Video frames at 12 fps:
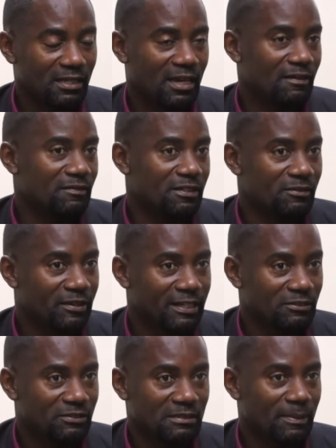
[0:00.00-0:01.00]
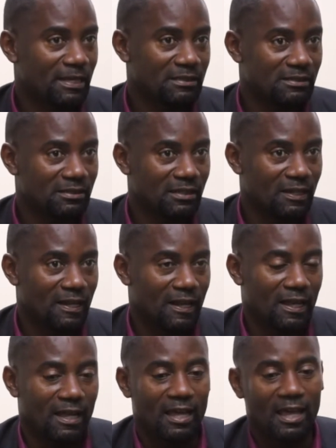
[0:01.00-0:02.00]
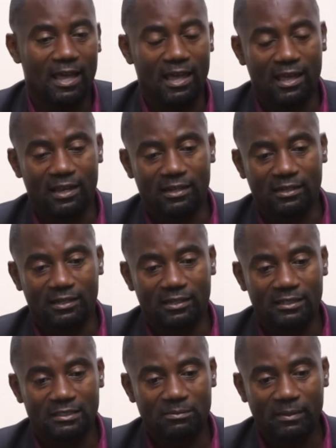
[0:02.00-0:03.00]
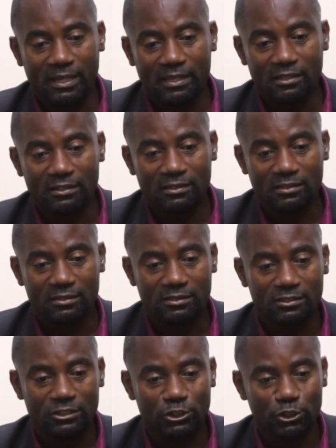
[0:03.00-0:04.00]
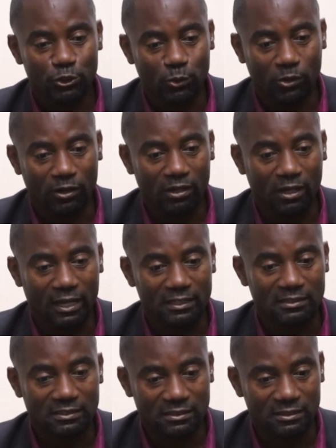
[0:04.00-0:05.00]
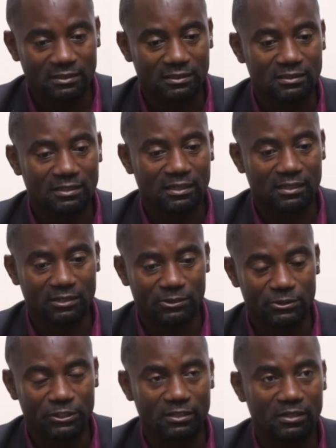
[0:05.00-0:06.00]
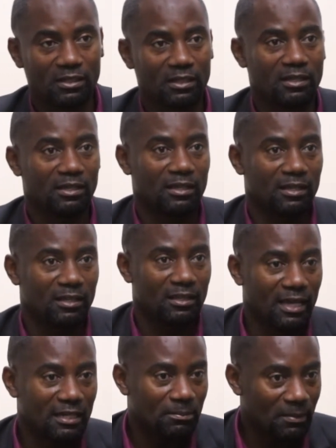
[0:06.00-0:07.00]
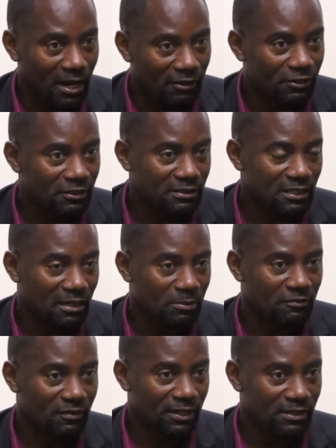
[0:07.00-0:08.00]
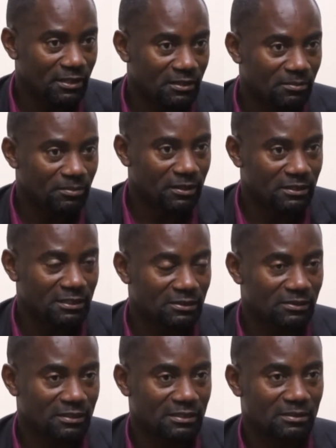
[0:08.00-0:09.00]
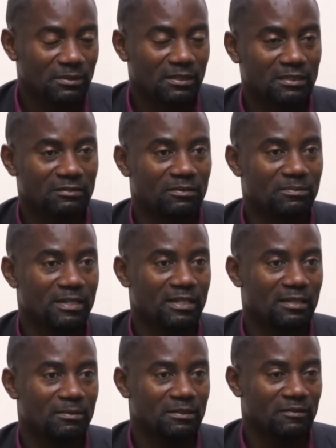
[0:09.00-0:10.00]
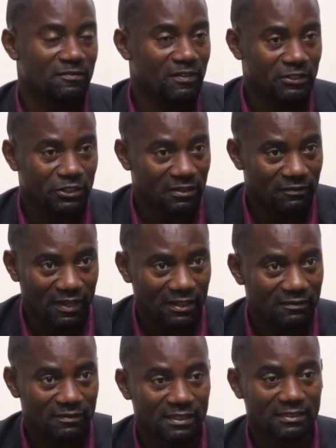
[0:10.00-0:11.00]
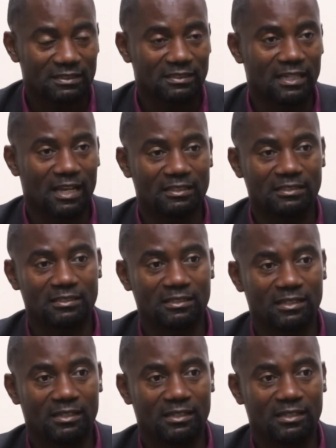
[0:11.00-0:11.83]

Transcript: to have their rights respected. And it is my sure and certain conclusion that the barriers that are preventing persons with disabilities from being able to function effectively in society